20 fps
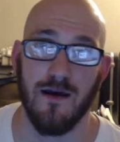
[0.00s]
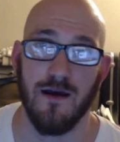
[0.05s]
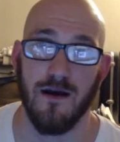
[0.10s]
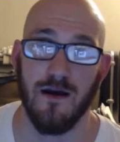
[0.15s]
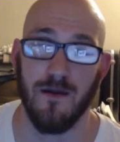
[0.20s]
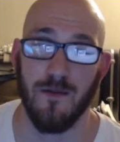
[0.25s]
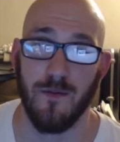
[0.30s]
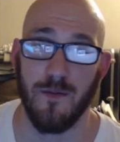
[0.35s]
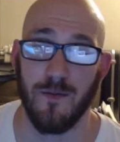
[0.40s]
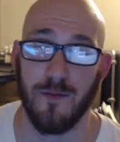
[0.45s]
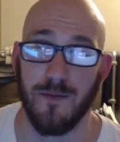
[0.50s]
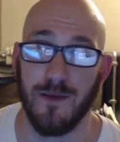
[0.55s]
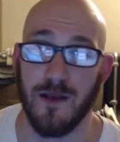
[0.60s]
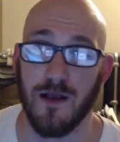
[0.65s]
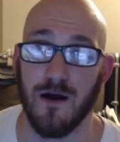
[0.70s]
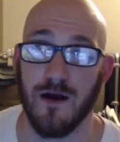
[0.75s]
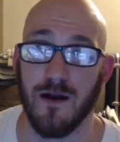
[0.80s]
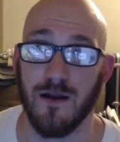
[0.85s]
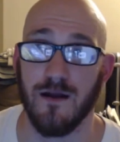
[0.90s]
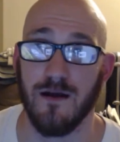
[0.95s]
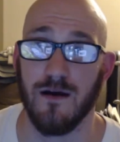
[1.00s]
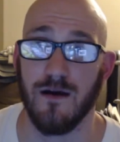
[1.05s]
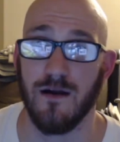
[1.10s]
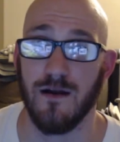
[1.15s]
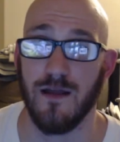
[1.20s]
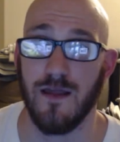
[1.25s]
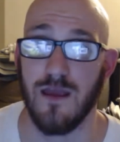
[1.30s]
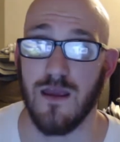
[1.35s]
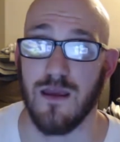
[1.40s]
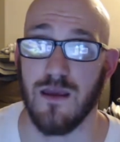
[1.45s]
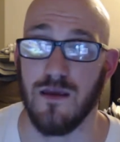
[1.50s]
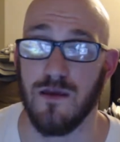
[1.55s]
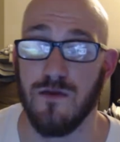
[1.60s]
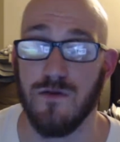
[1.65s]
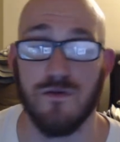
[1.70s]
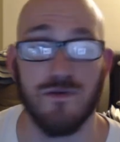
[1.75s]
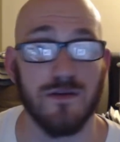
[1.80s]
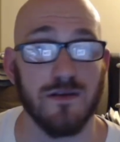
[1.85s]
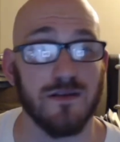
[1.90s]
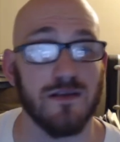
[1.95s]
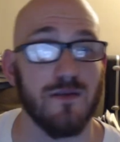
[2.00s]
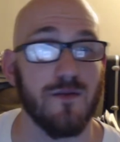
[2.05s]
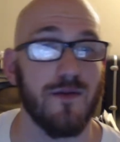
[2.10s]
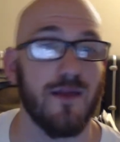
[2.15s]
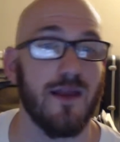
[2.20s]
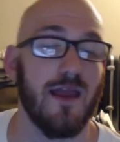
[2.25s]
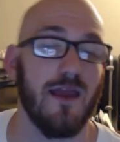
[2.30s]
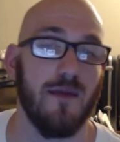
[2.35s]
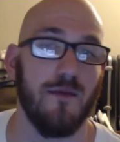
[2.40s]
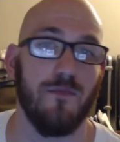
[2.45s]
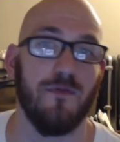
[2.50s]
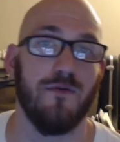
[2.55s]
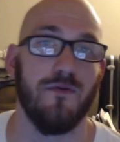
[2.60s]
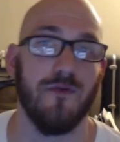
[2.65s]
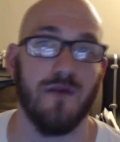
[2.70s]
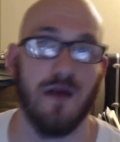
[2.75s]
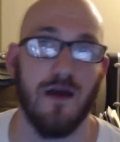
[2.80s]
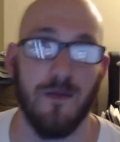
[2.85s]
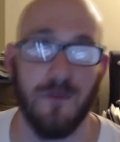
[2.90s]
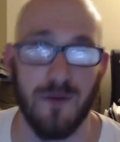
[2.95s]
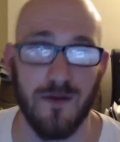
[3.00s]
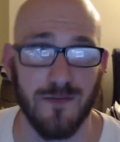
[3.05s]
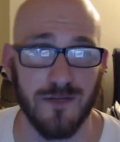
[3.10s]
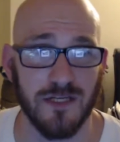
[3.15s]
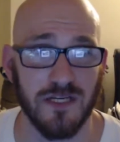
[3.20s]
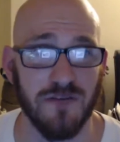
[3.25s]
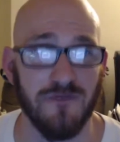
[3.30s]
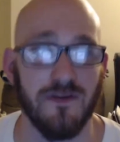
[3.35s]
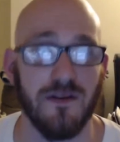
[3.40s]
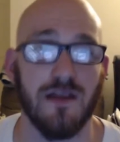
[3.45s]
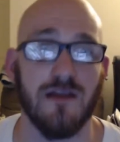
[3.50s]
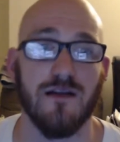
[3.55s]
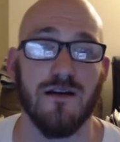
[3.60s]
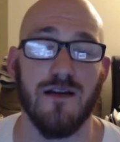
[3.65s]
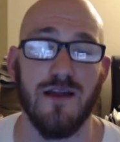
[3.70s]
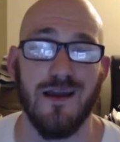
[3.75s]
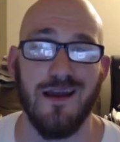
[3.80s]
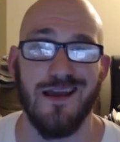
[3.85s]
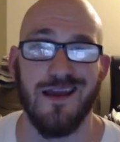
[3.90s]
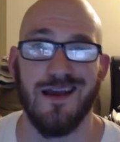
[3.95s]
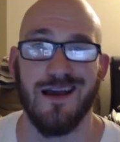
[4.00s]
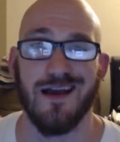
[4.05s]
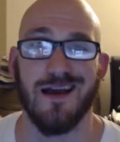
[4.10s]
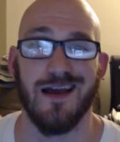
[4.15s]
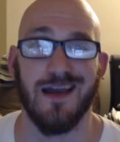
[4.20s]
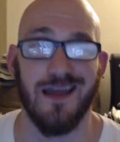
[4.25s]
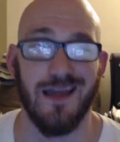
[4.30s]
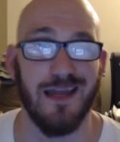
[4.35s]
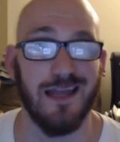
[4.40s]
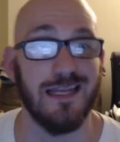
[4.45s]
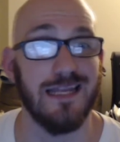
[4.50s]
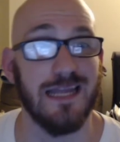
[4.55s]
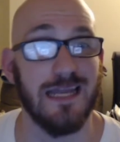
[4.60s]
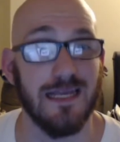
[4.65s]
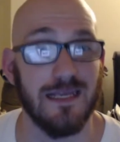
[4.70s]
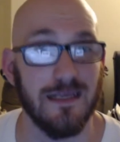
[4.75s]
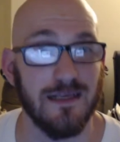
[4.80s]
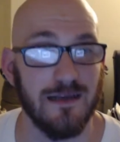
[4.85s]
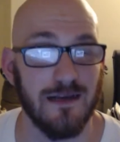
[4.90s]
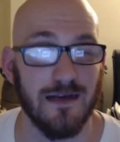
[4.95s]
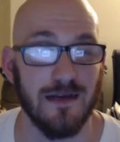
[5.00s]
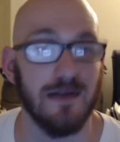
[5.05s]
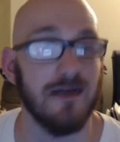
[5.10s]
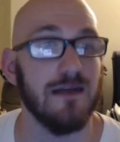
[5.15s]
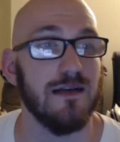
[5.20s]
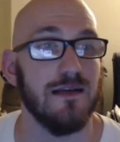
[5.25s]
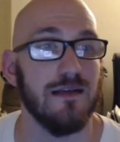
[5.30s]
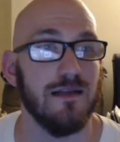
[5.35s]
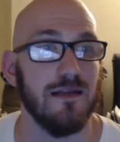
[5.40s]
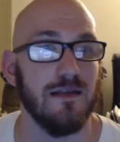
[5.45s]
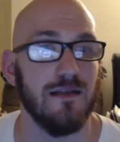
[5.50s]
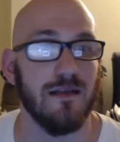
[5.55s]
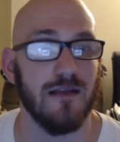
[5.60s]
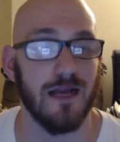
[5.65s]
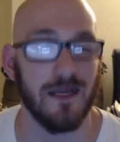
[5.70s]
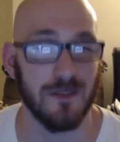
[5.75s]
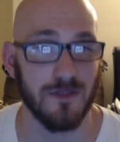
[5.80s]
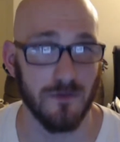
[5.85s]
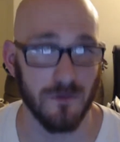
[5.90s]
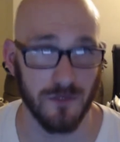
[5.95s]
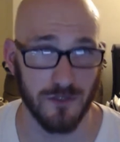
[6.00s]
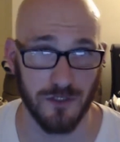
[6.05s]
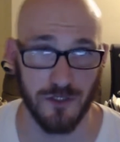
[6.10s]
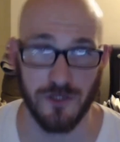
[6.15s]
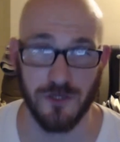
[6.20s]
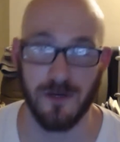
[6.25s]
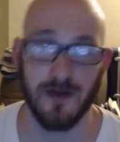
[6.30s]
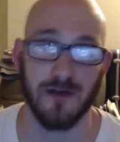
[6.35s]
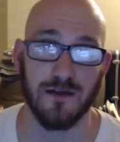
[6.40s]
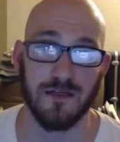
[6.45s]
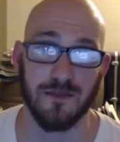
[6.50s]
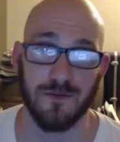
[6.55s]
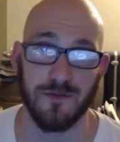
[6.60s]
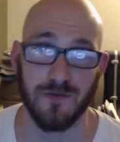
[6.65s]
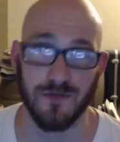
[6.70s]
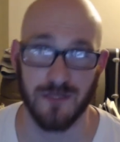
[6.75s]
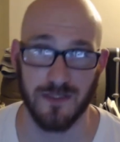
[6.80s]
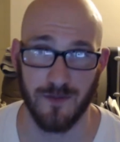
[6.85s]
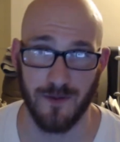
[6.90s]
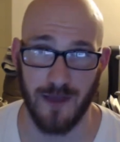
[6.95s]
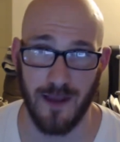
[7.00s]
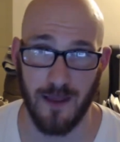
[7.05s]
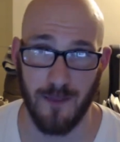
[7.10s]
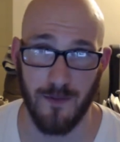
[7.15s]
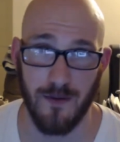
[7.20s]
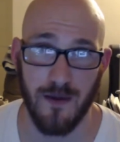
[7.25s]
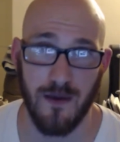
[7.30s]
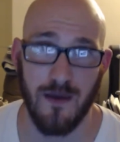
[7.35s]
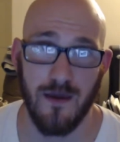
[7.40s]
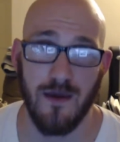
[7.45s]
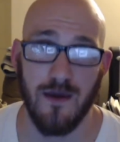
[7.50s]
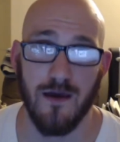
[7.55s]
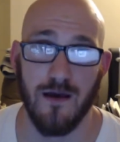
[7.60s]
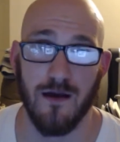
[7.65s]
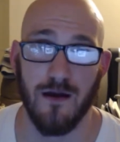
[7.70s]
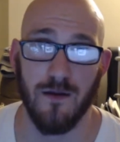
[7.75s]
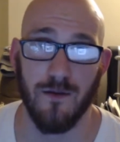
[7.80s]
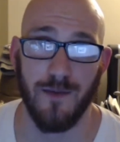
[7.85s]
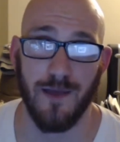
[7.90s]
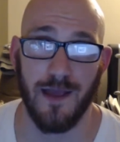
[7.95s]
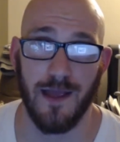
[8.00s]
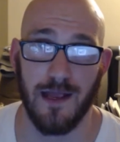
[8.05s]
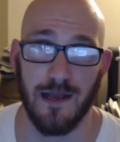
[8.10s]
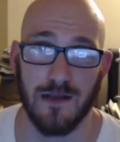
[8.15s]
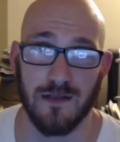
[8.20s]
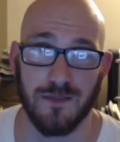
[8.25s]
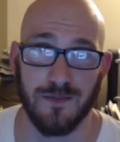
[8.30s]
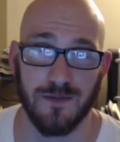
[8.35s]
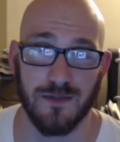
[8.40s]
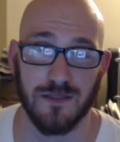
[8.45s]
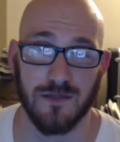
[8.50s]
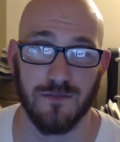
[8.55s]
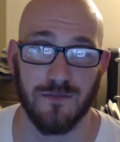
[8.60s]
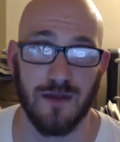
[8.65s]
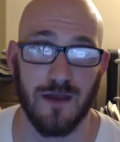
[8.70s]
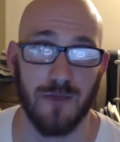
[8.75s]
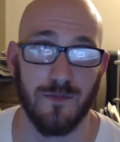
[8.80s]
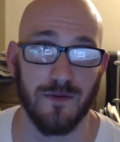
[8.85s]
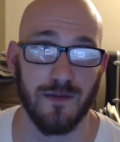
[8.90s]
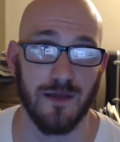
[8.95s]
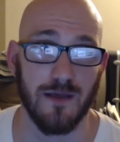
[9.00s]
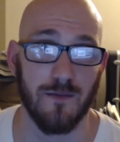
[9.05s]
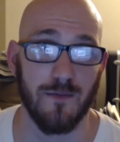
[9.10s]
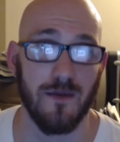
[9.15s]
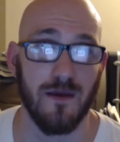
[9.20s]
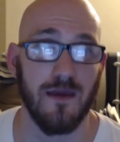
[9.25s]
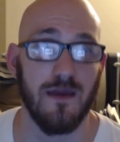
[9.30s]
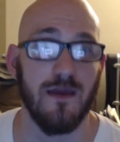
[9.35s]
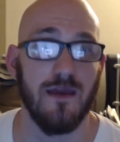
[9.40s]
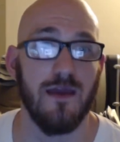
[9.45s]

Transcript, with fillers: Um, I'm going to be gone on a youth summer camp uh, pretty much every year. I, I take uh, high schoolers and junior hires up to a summer camp. Uh, we hang out, spend some time with them,